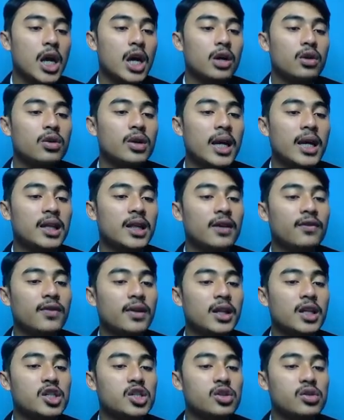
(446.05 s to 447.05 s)
Good
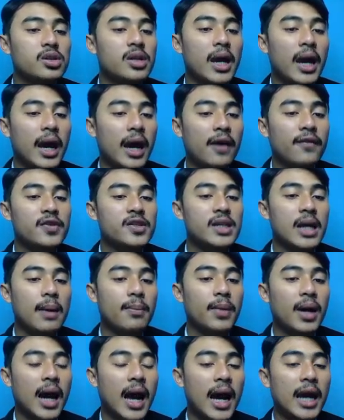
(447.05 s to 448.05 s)
activities should have
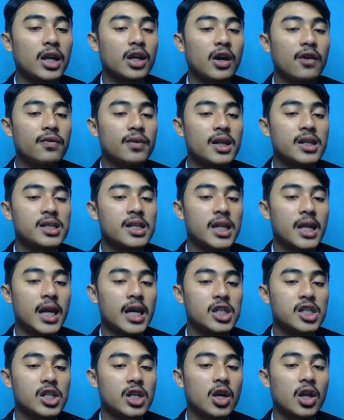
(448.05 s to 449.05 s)
some kind of
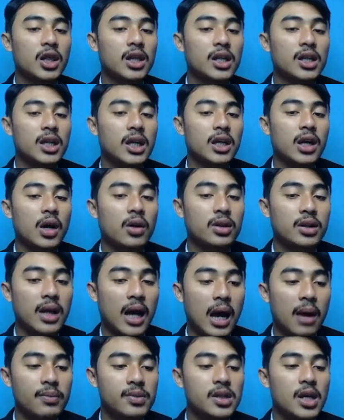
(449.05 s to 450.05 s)
destination or learning
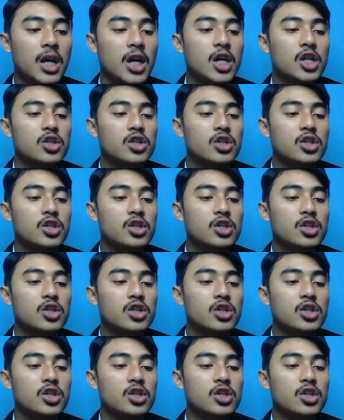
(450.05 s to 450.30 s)
outcomes.